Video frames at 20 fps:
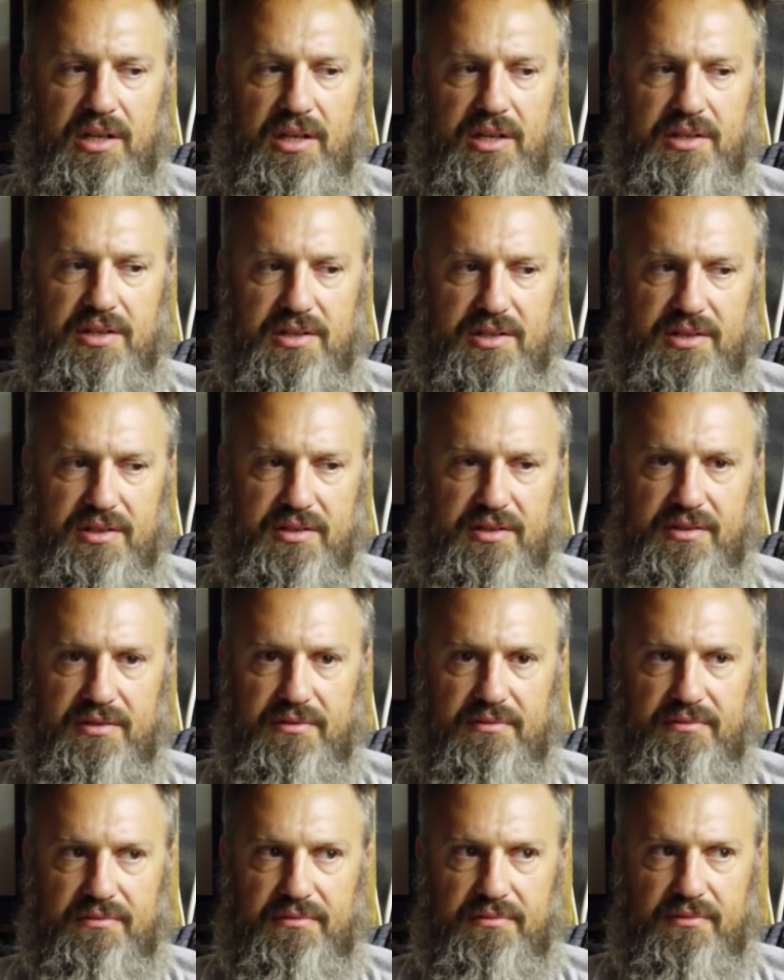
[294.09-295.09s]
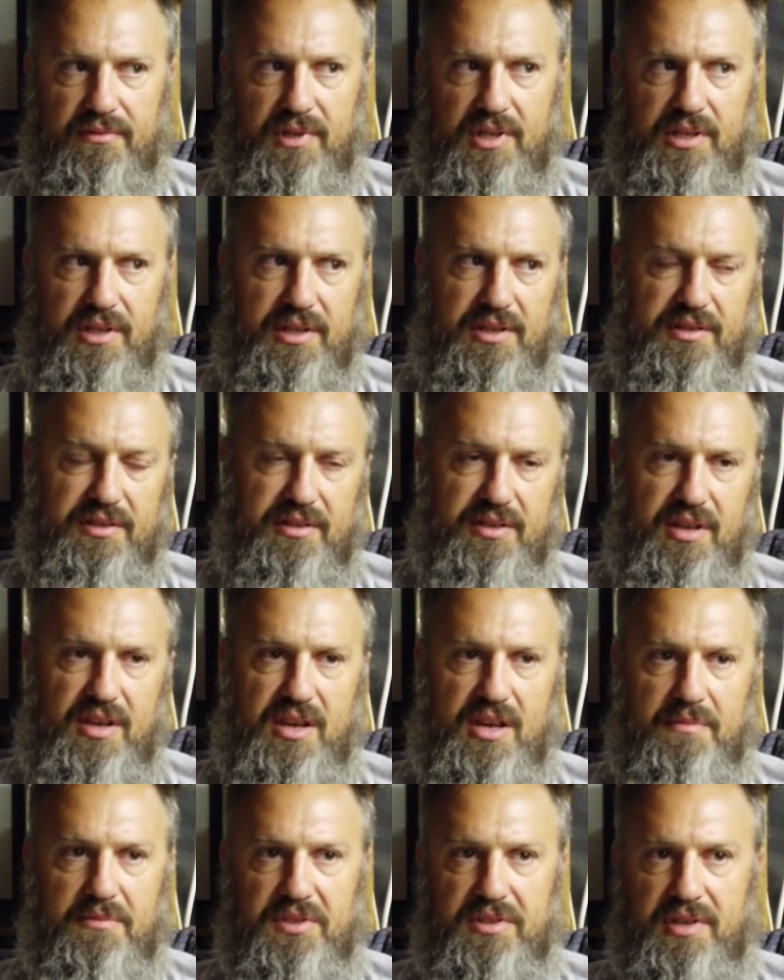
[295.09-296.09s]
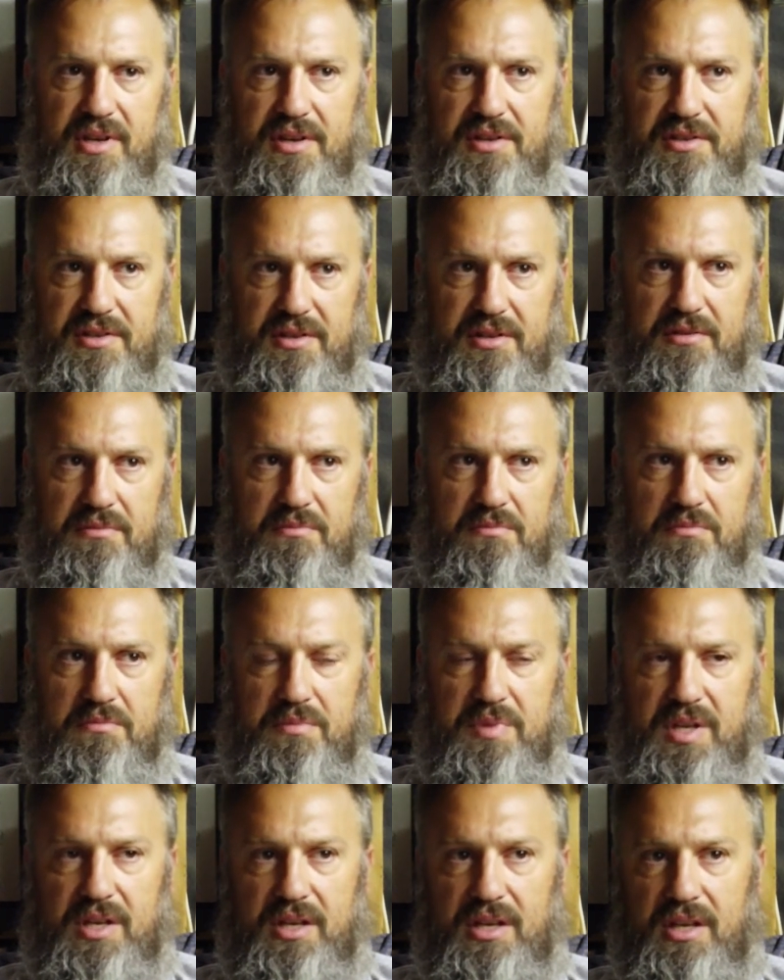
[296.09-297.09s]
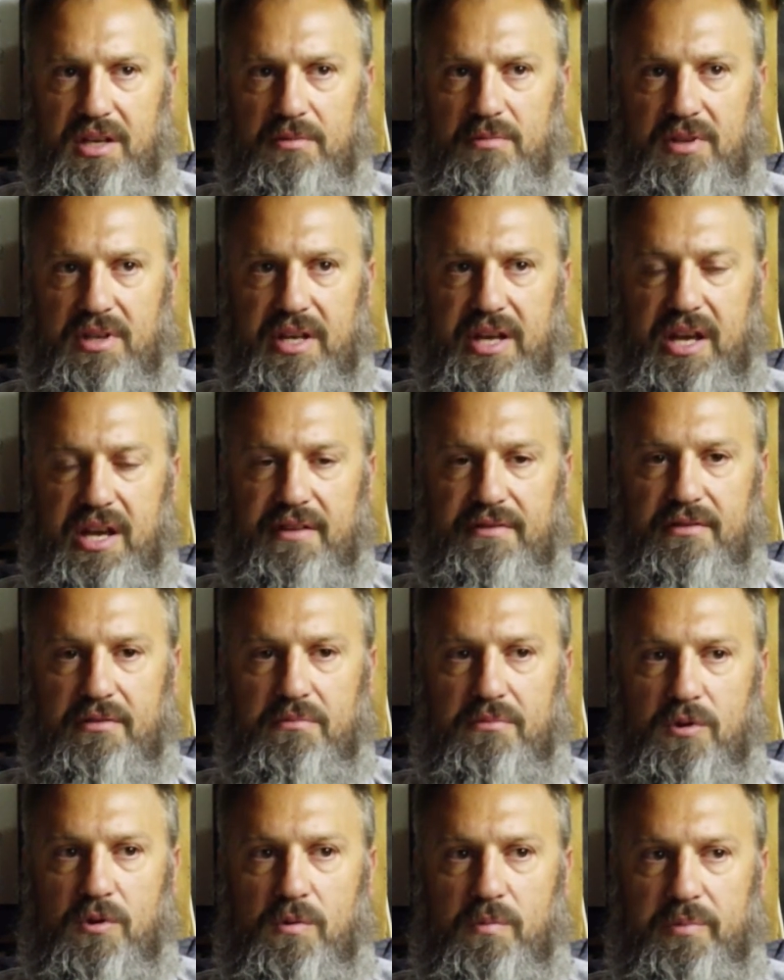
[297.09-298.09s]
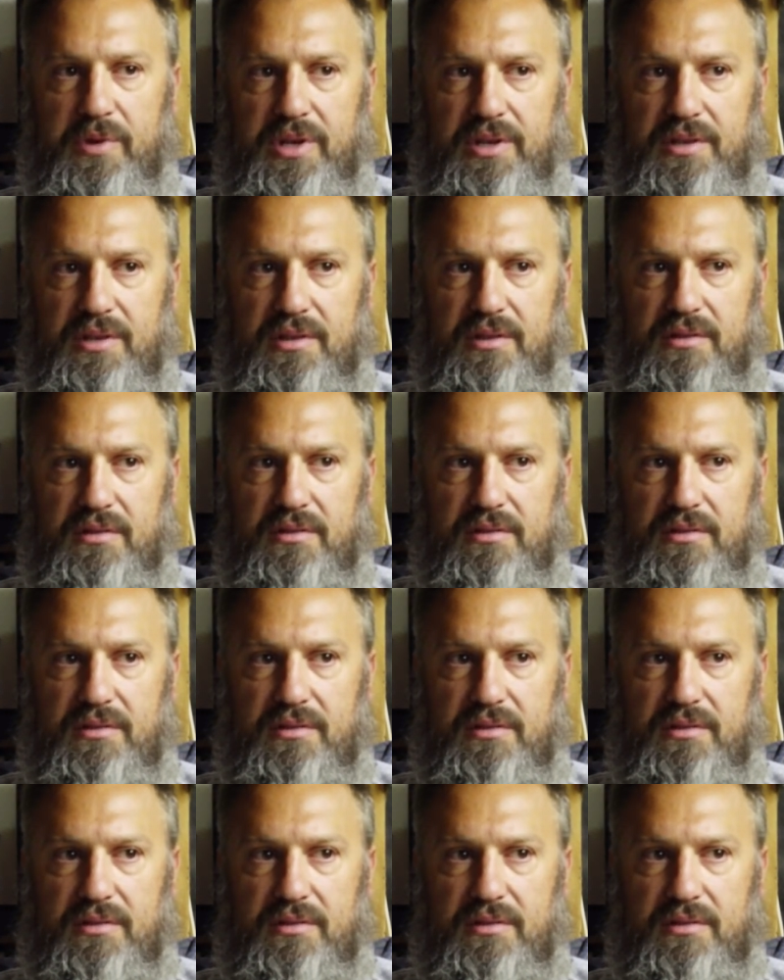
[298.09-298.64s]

And just in this TM session, being able to have a moment